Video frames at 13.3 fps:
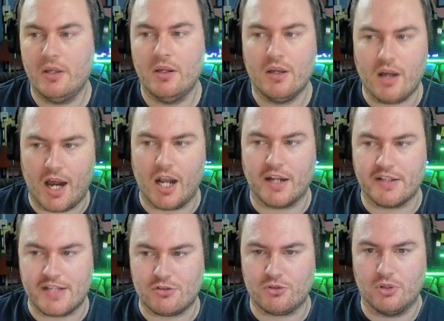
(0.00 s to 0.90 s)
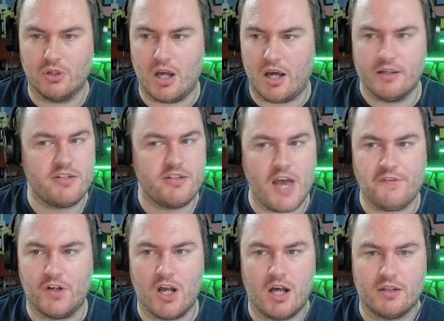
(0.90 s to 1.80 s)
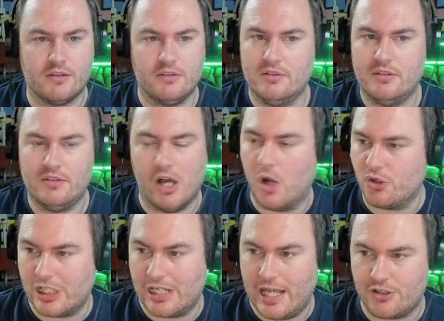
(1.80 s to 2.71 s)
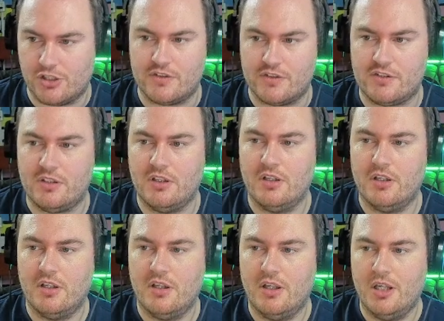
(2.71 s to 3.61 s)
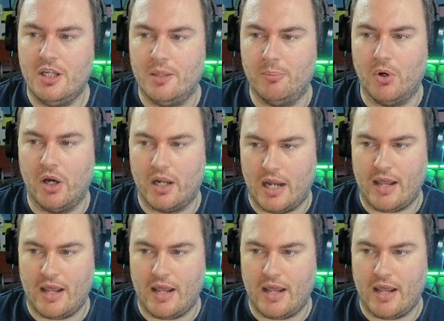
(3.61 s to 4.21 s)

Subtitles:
I like Tentacruel a lot. Definitely not OG Legends, but I